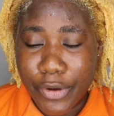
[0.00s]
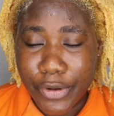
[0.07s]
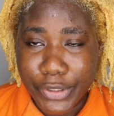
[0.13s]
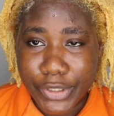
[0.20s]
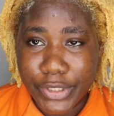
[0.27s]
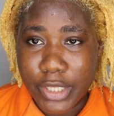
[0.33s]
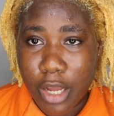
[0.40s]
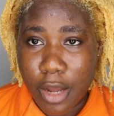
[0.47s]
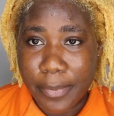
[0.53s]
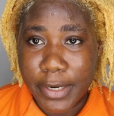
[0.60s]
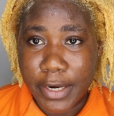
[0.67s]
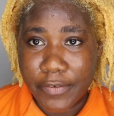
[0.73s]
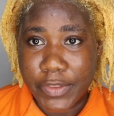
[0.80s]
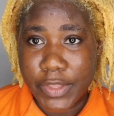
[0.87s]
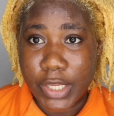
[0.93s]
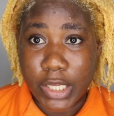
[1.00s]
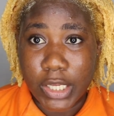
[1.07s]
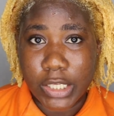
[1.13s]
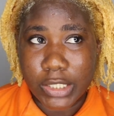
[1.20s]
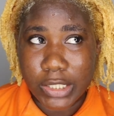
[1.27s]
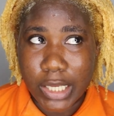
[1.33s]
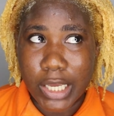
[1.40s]
on your scalp and everything
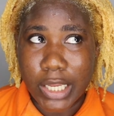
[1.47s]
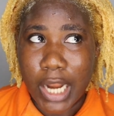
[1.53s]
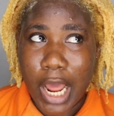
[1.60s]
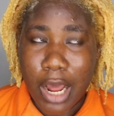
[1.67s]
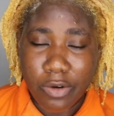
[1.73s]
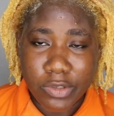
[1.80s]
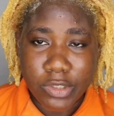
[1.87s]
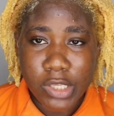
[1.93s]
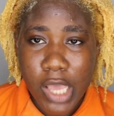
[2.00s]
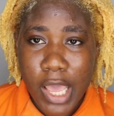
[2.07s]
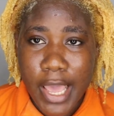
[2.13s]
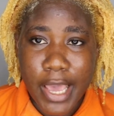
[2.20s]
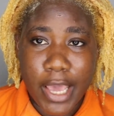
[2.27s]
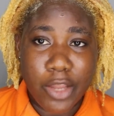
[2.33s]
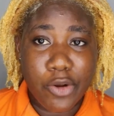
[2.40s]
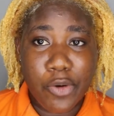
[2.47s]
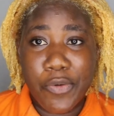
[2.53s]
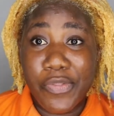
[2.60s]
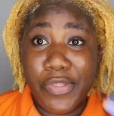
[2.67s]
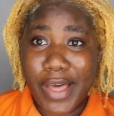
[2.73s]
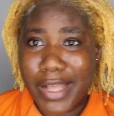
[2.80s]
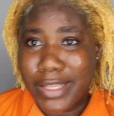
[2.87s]
is taken out and all
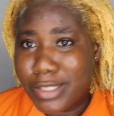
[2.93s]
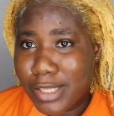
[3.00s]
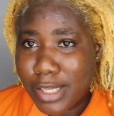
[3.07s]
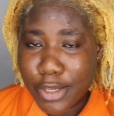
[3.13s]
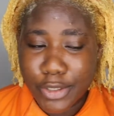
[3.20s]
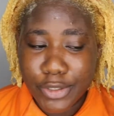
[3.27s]
that,